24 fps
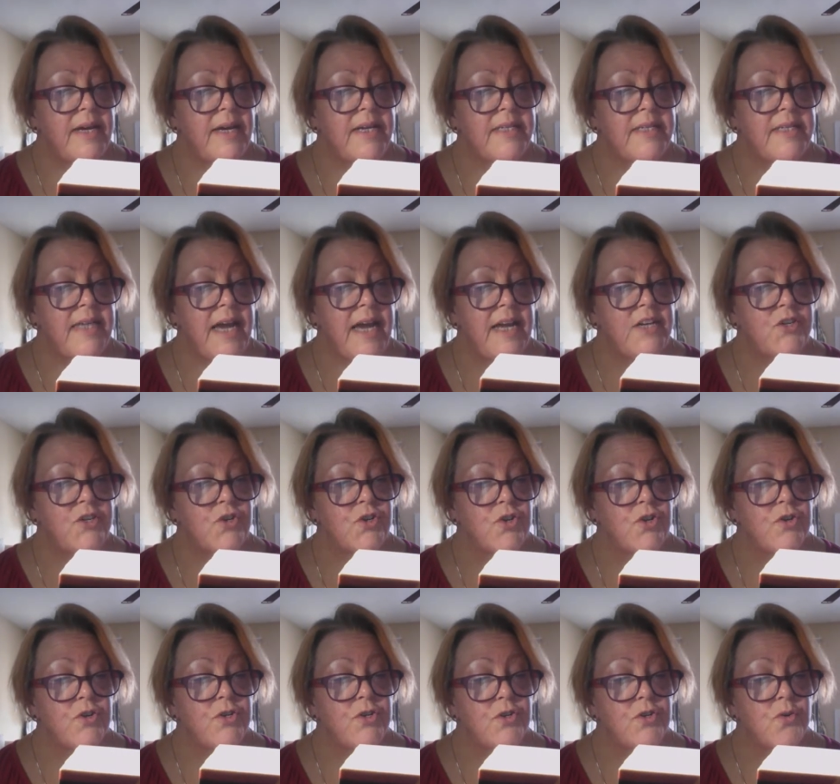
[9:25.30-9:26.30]
His head
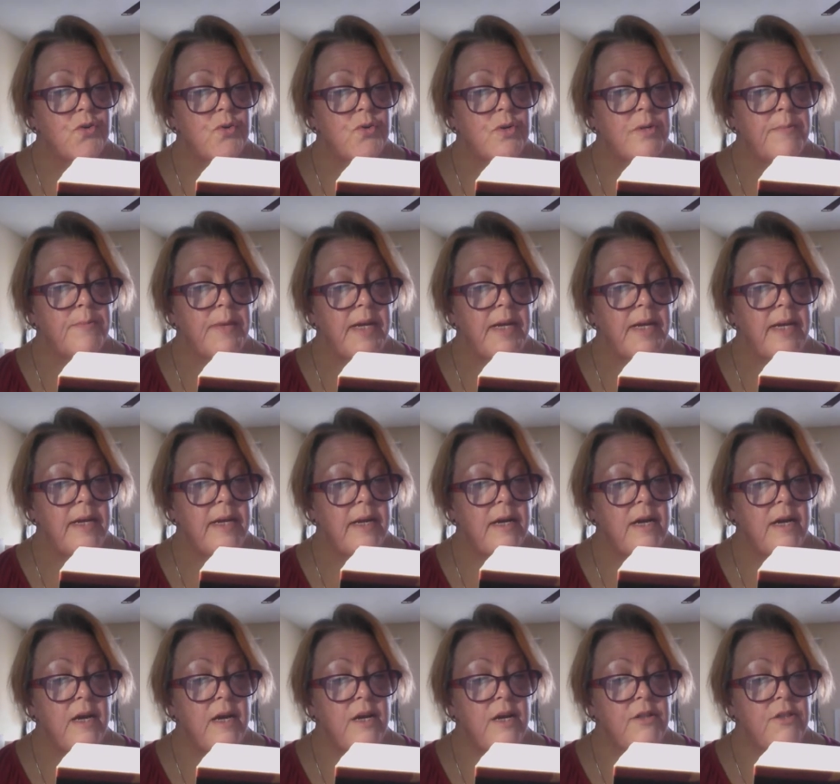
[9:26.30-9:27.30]
turned toward me.
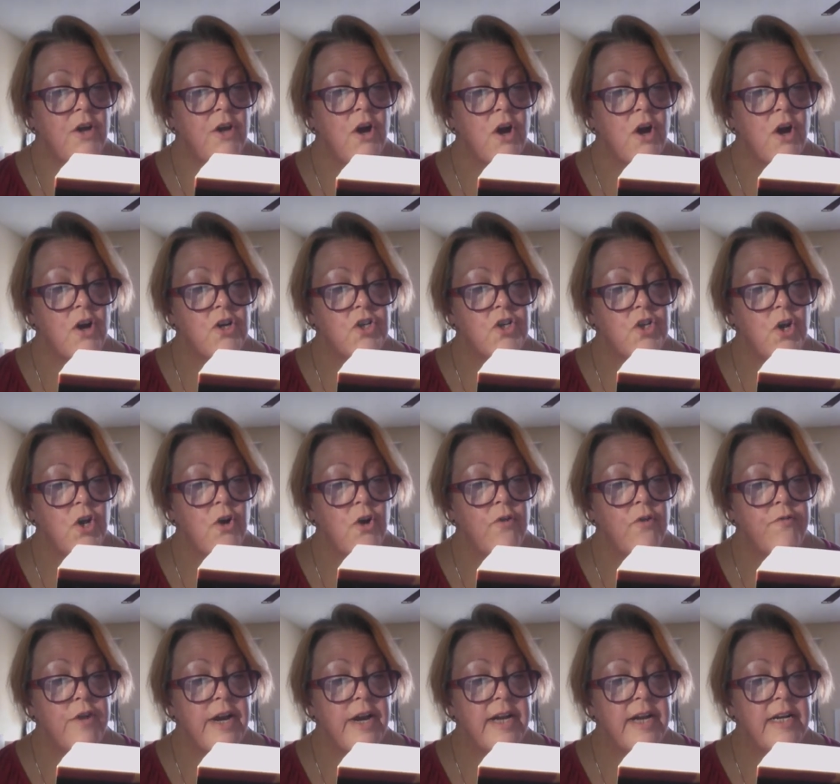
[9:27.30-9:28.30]
The harsh
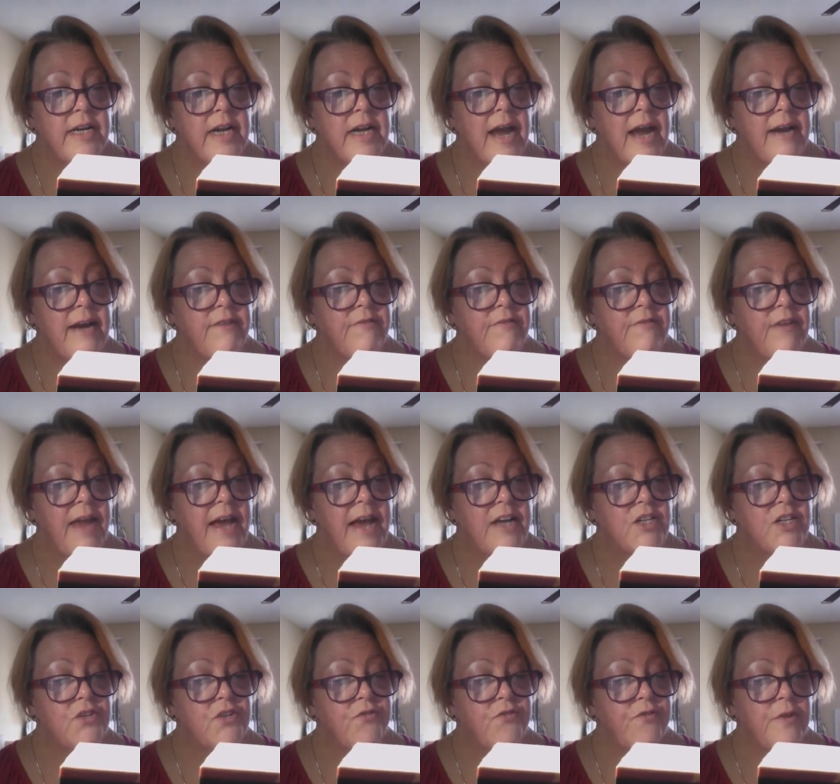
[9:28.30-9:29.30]
overhead light
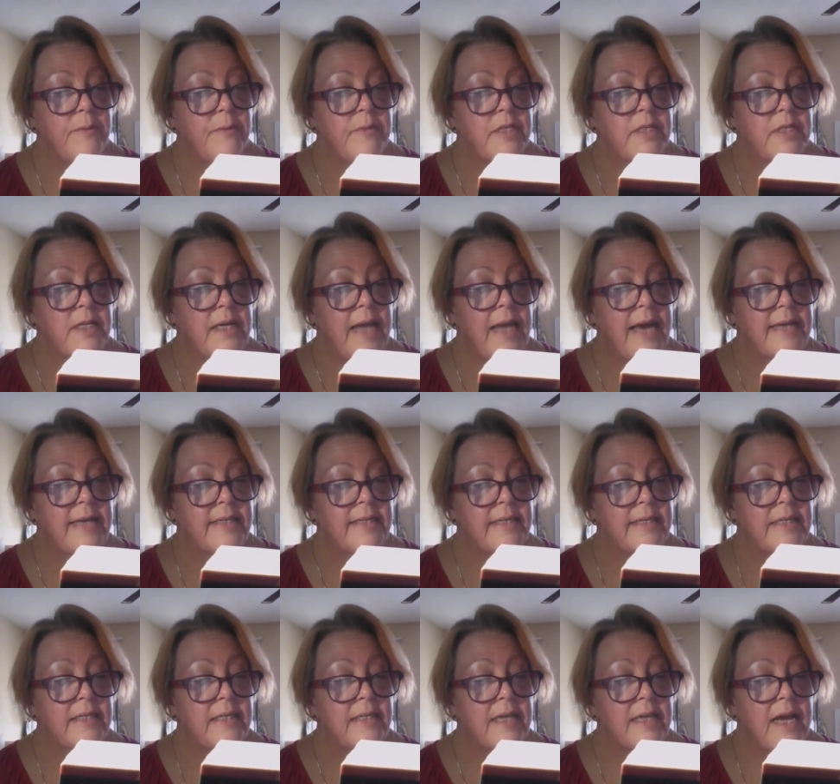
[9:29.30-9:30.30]
flashed from his
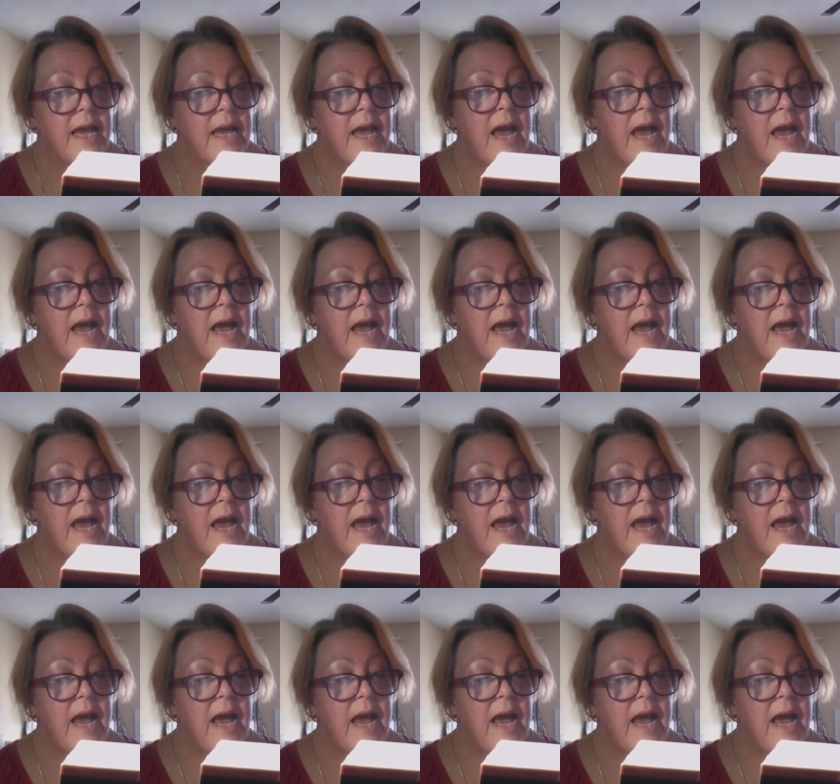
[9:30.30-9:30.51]
glasses.